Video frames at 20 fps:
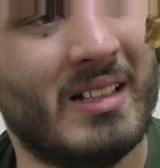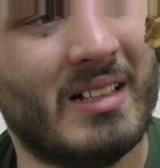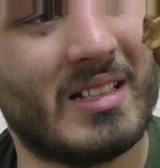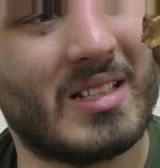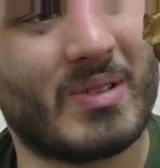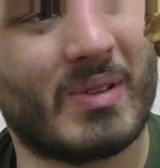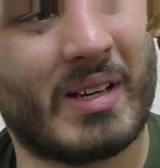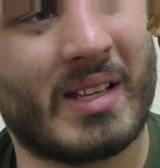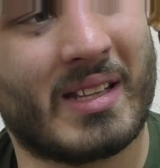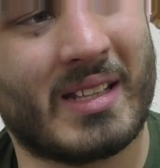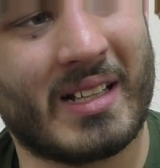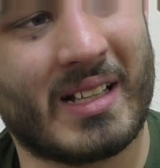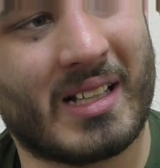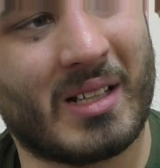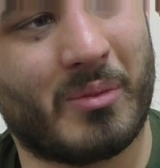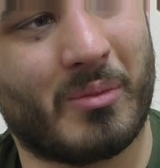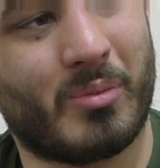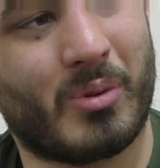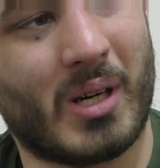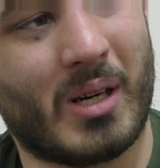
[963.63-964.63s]
So I think
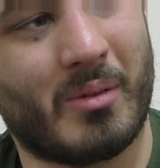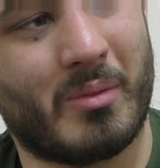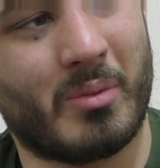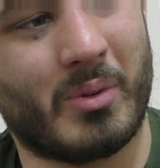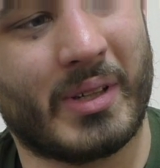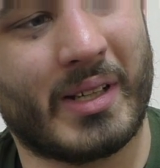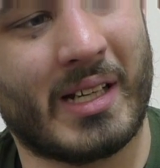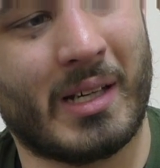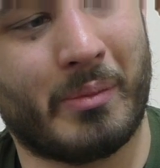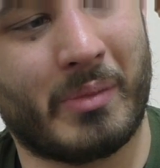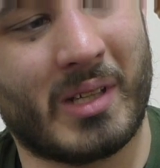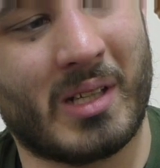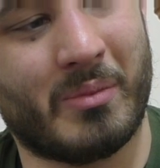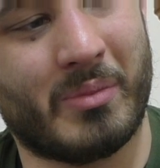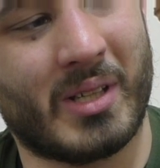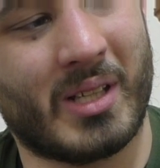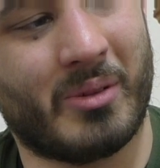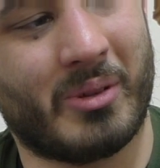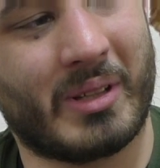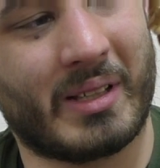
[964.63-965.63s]
I'm probably am going to
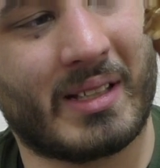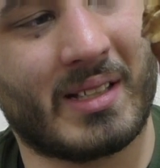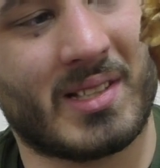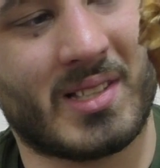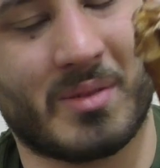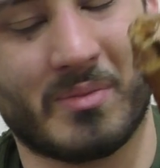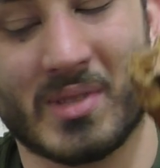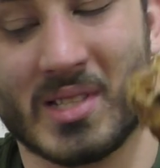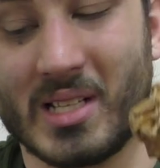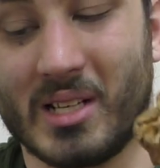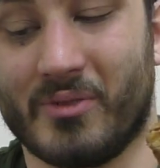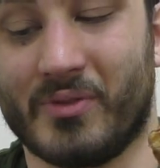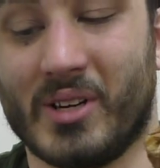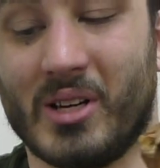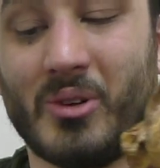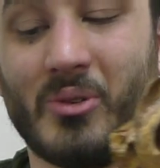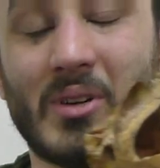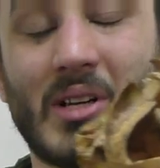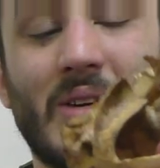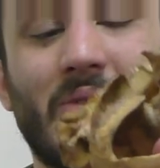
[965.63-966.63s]
be able to get some stuff out when I